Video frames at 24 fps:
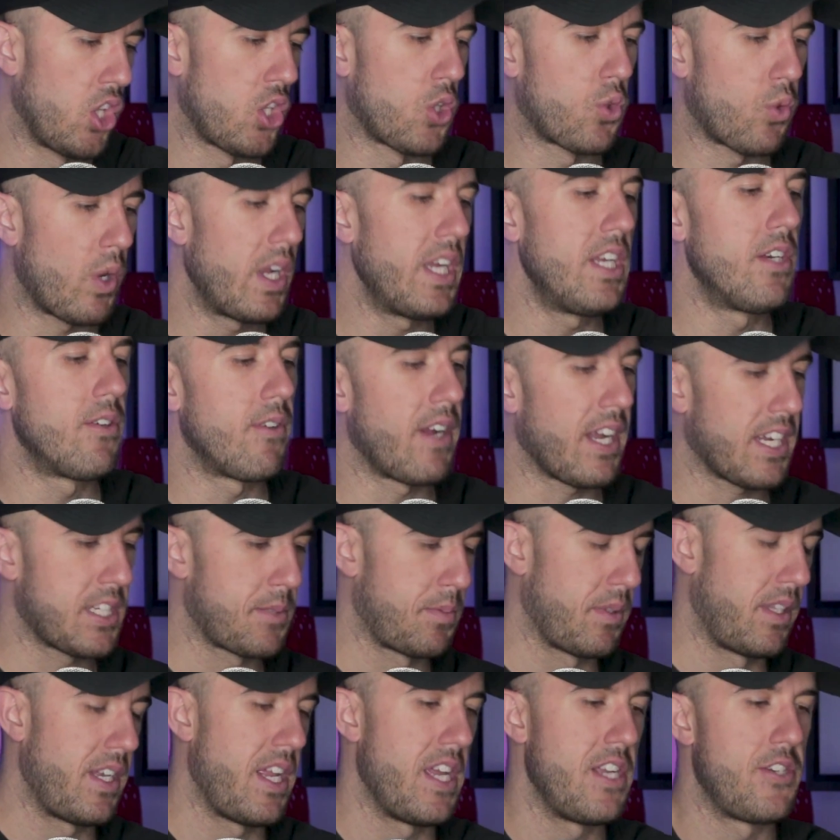greater
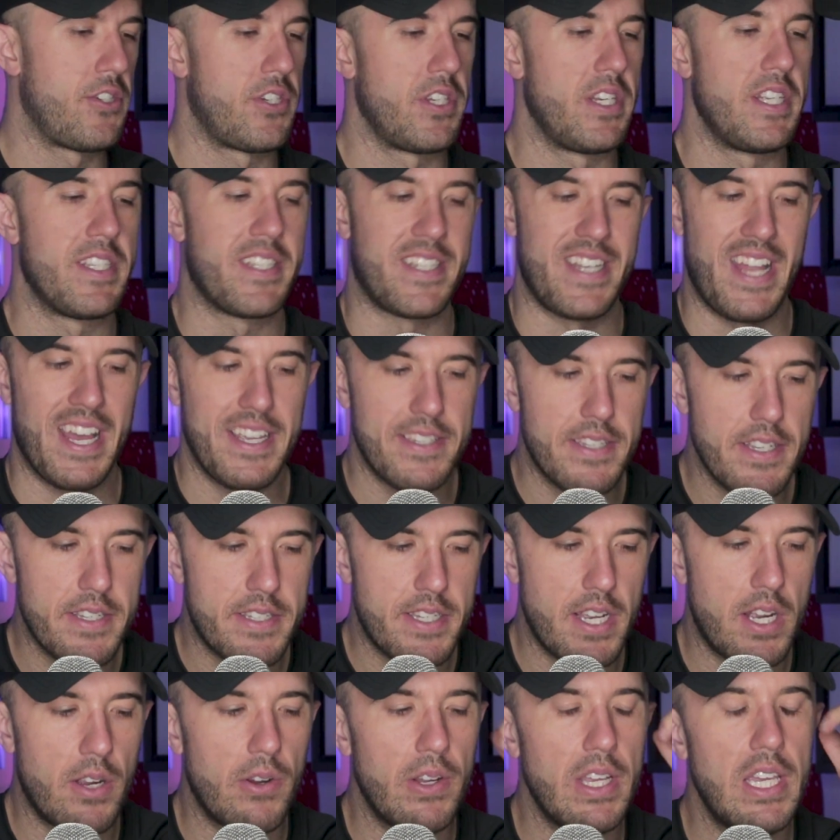explanation is
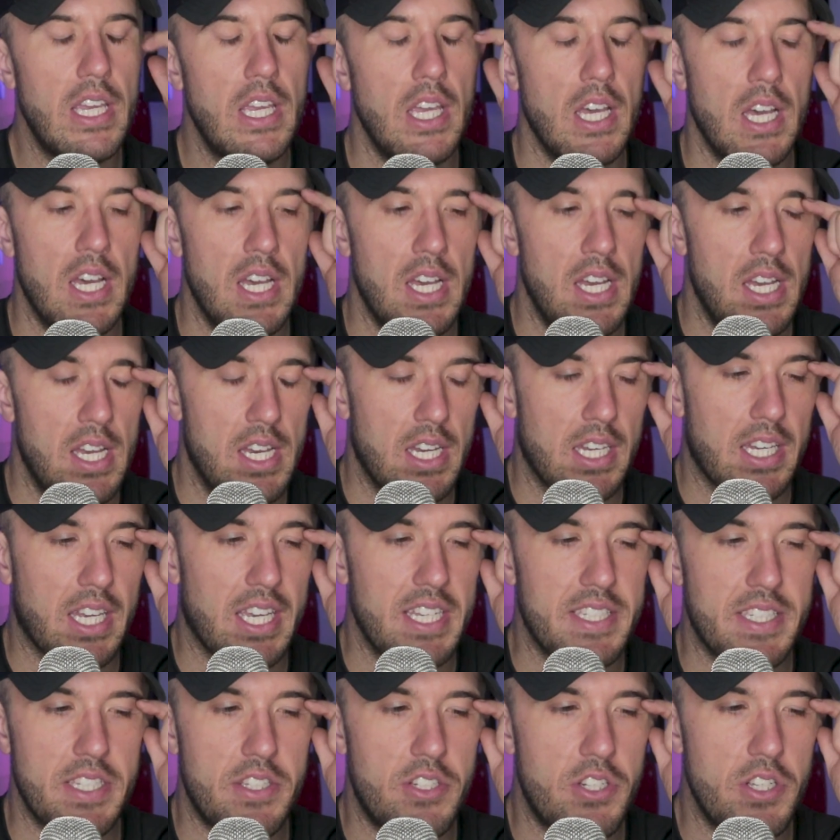necessary,
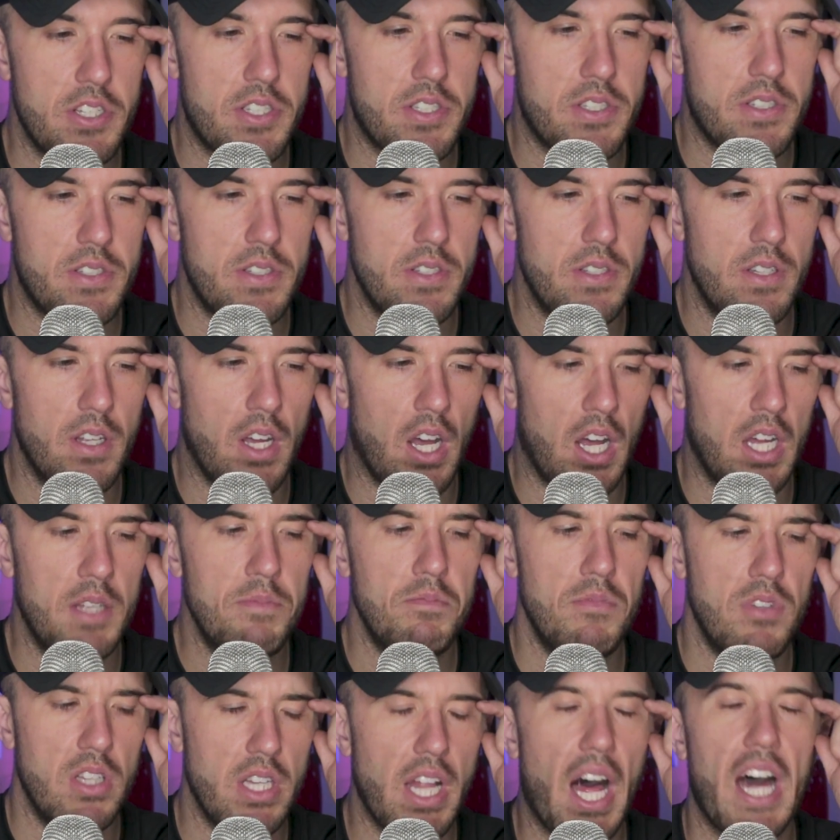because it's just a
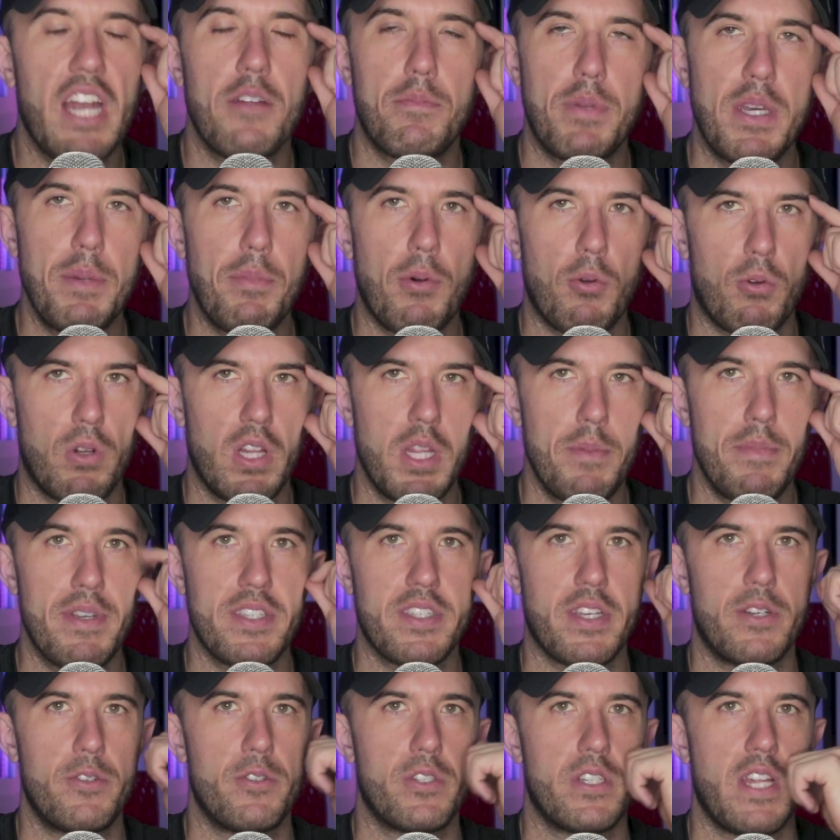lot of people really
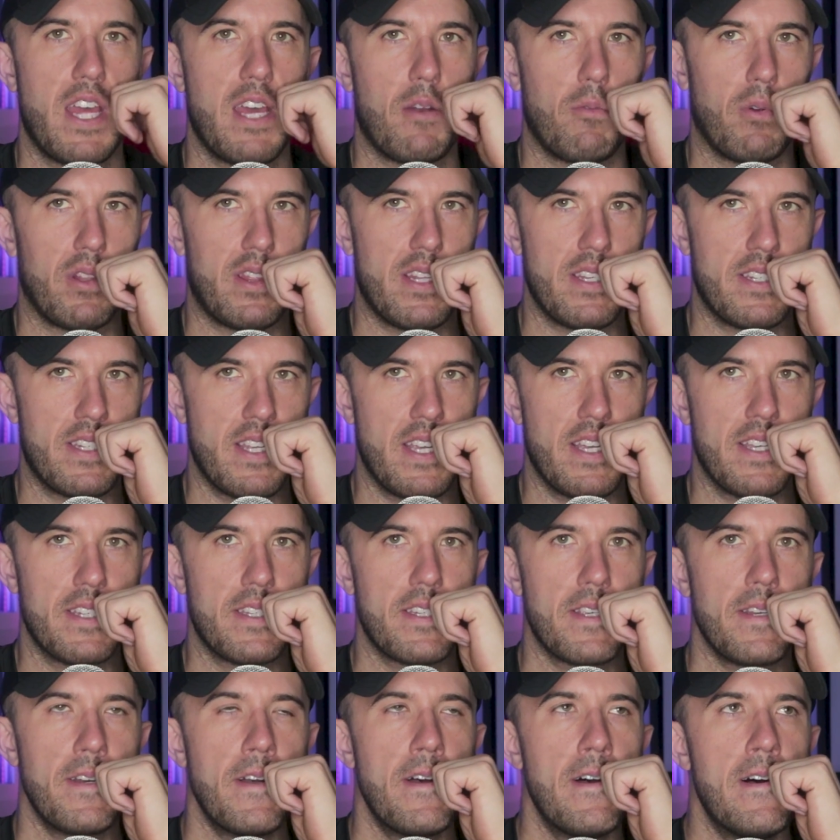misunderstand what this
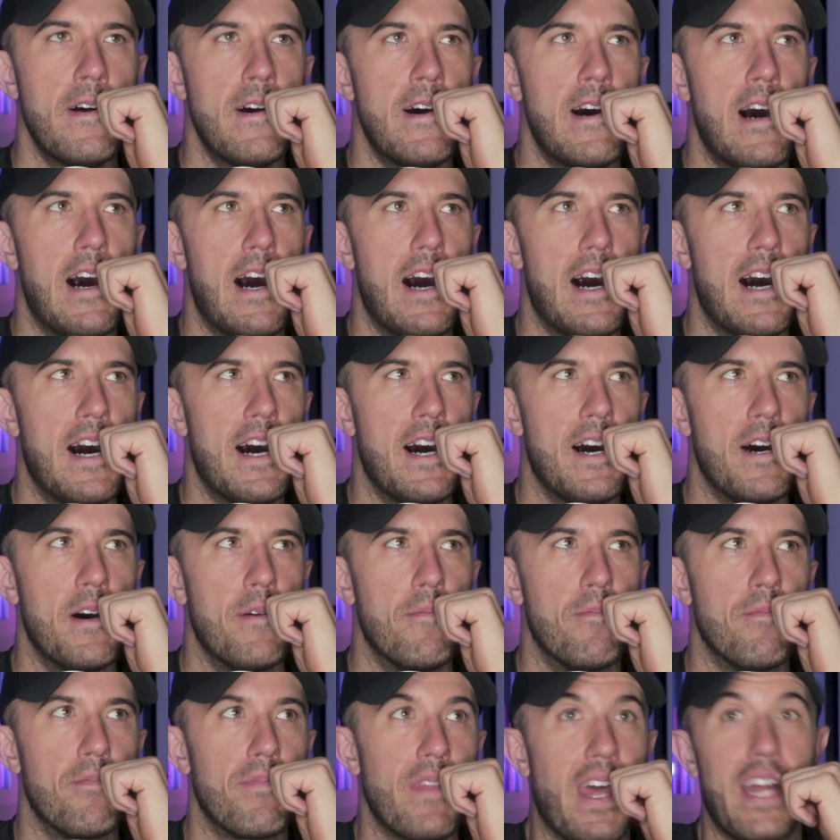is.
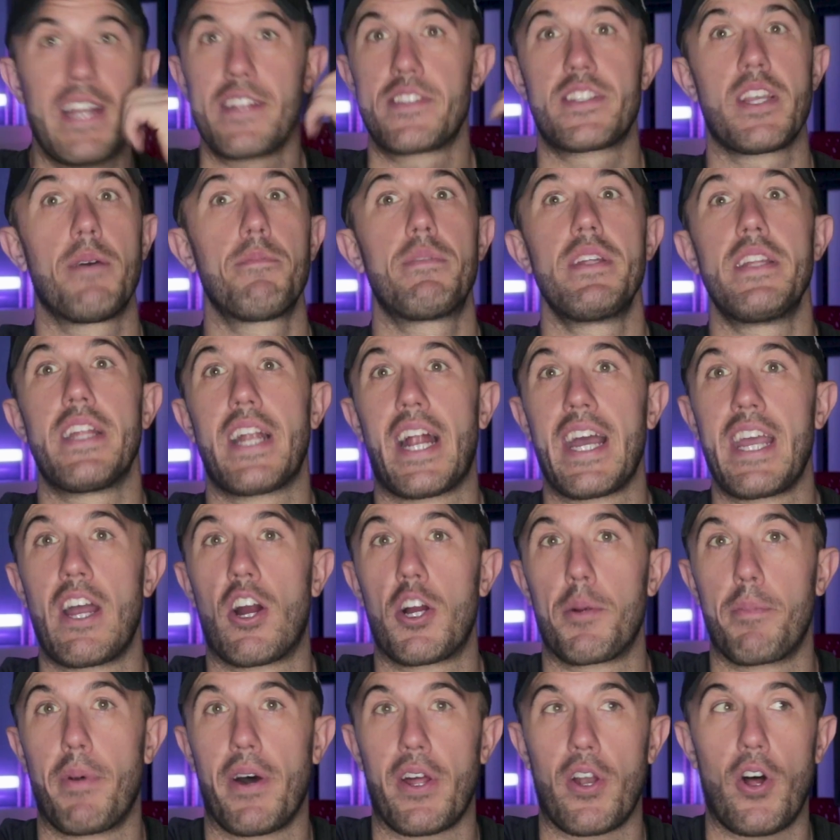And it's something that I
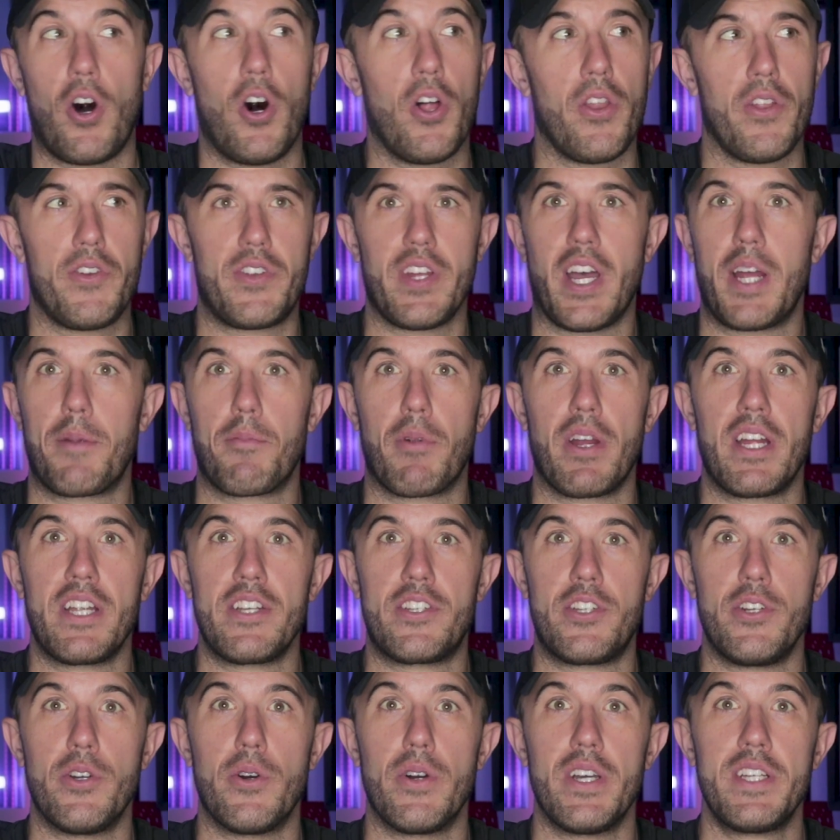harp on all the time,
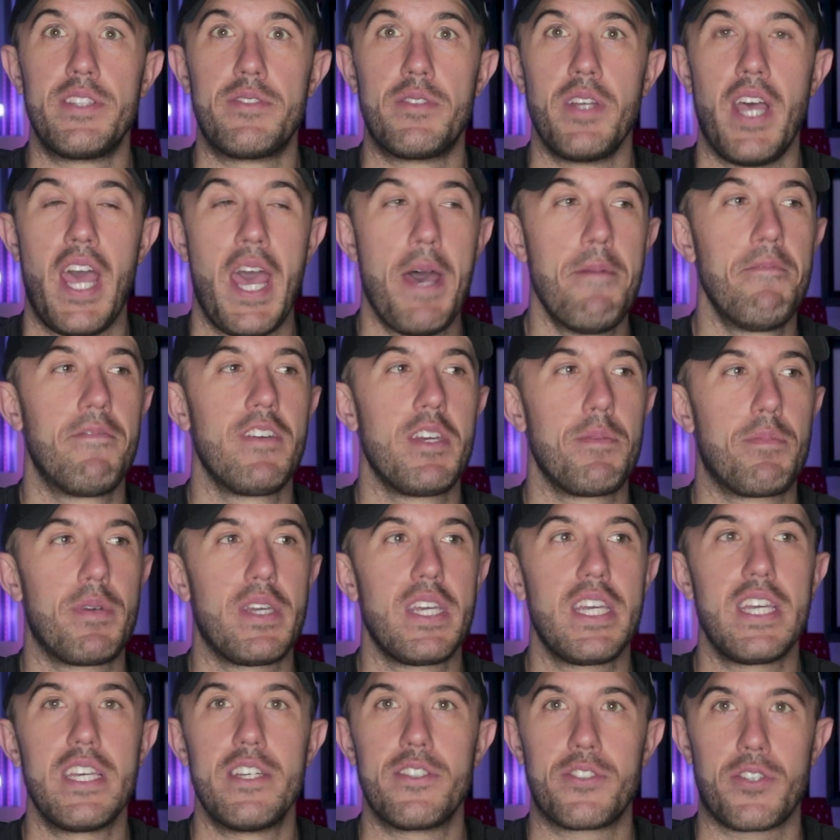right, too.
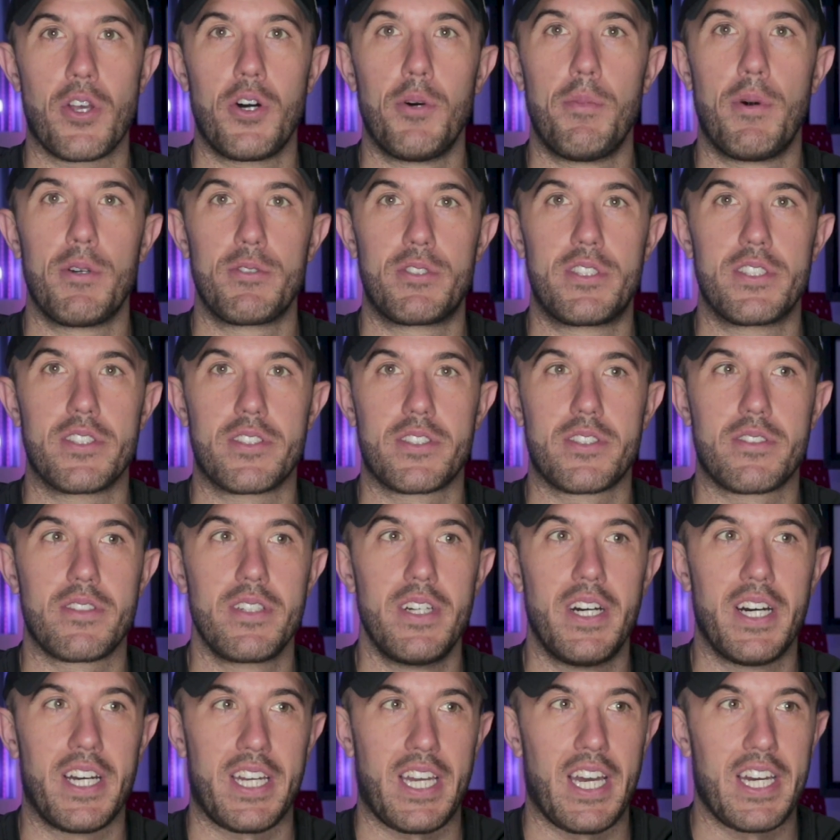MVP is almost as
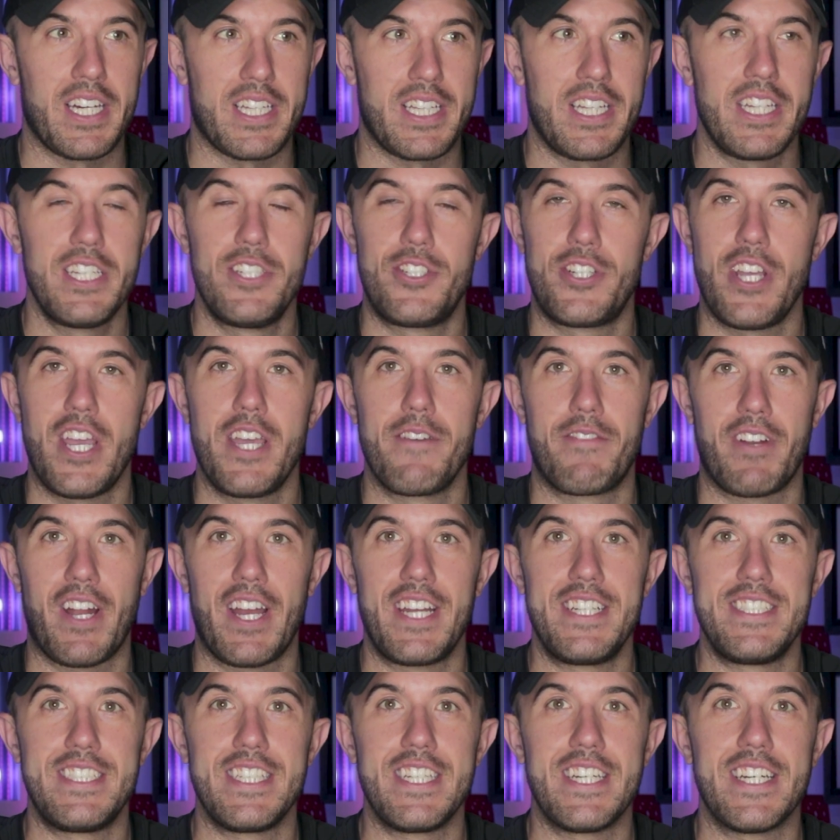a cliche of an
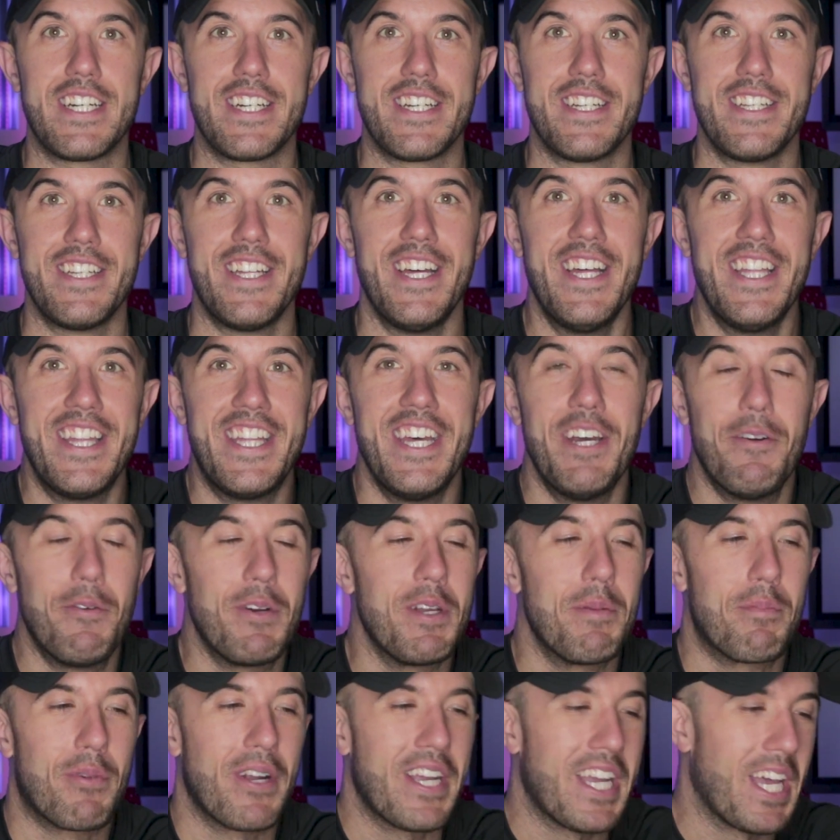idea that
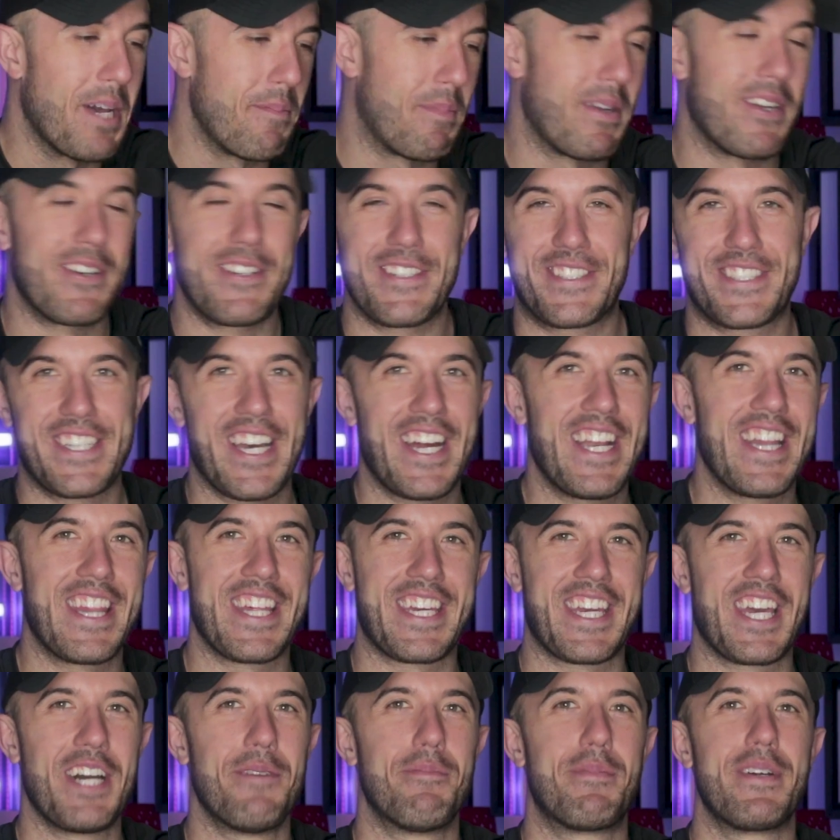we bring up here inside of
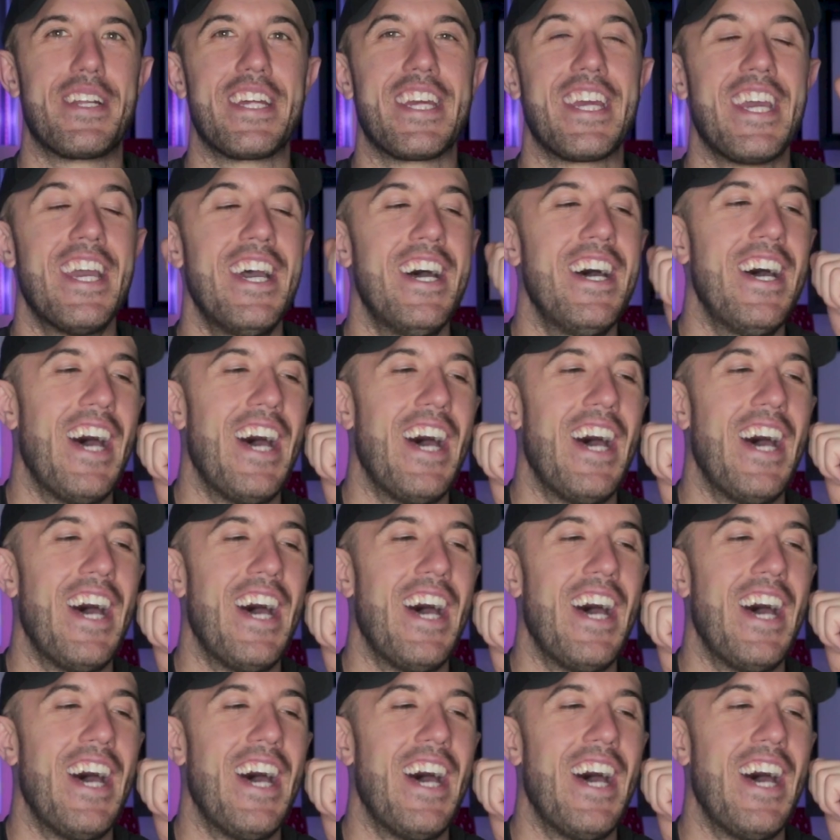the company